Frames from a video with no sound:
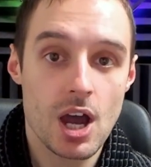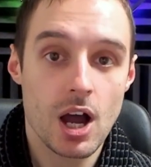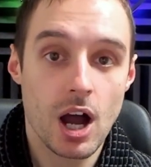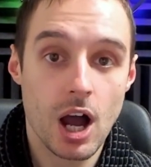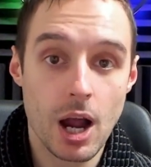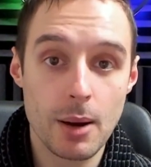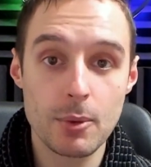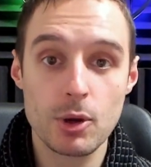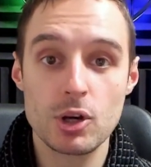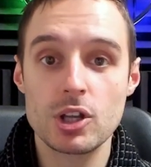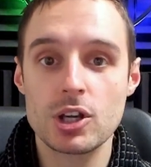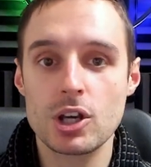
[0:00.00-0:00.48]

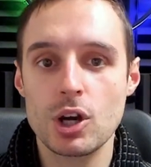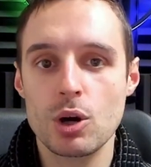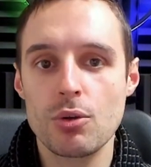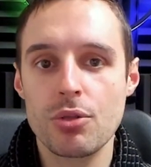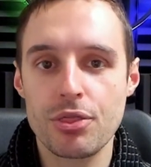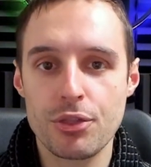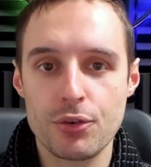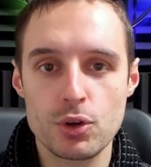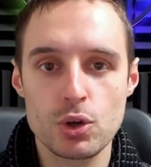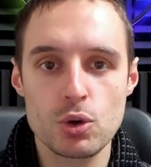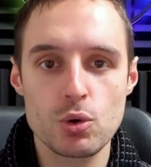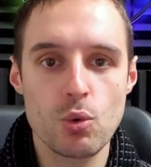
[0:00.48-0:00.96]
I'm going to go
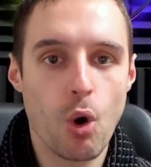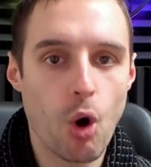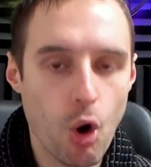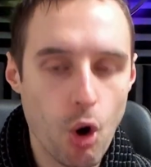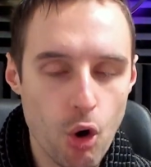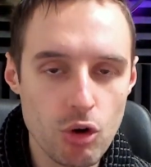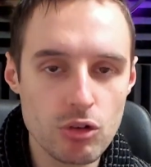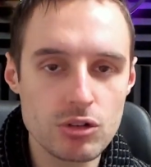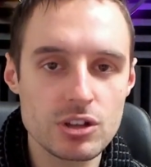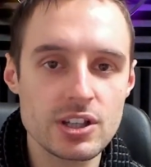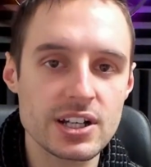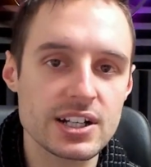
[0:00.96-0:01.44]
through
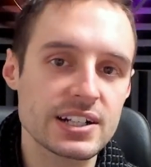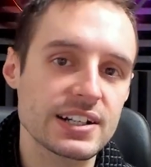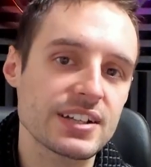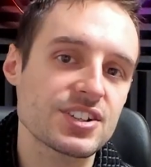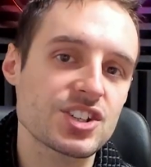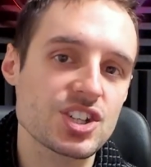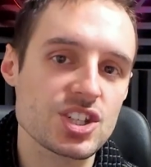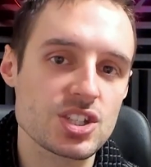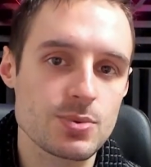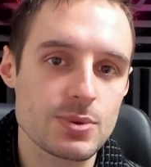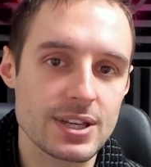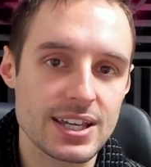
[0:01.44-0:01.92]
all the
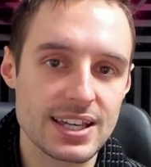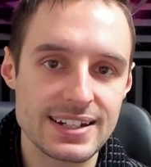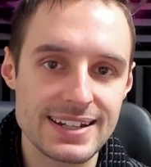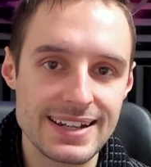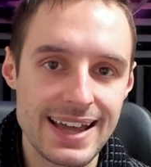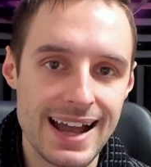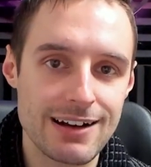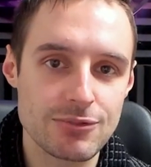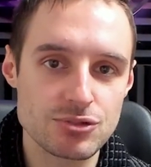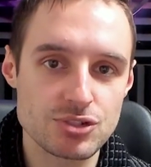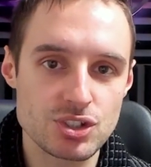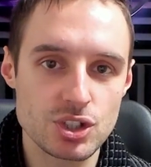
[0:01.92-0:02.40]
glitches we can
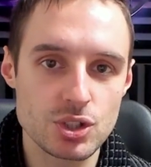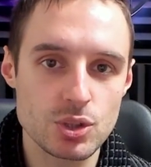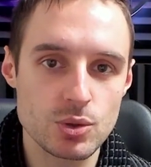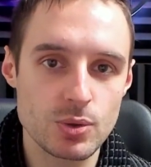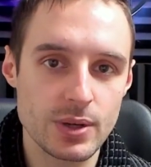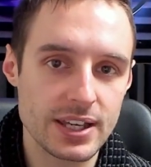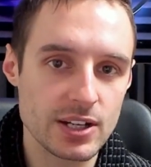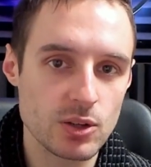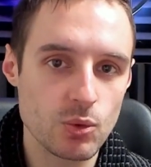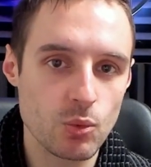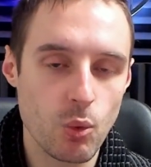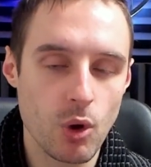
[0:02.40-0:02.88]
now
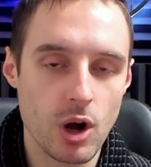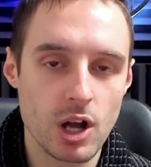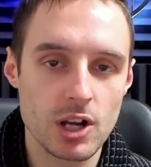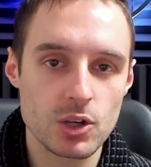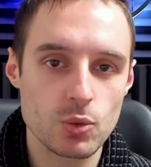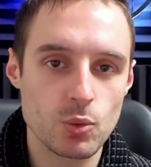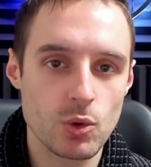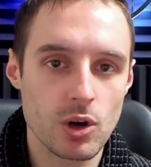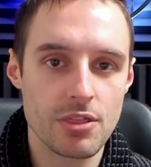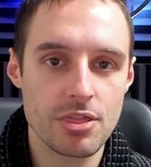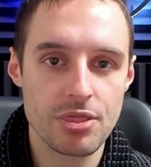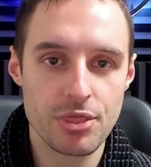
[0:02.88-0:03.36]
do in
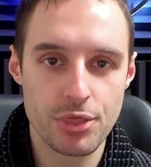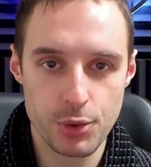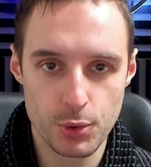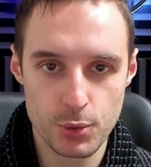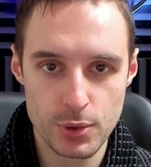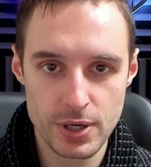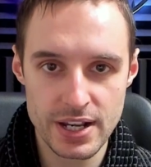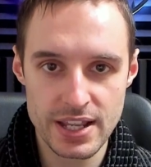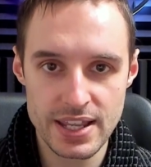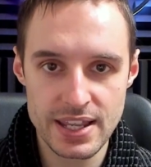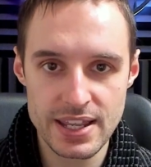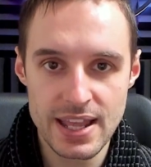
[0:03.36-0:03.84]

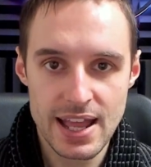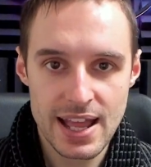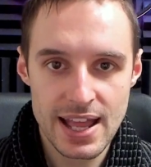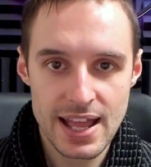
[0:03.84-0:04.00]
113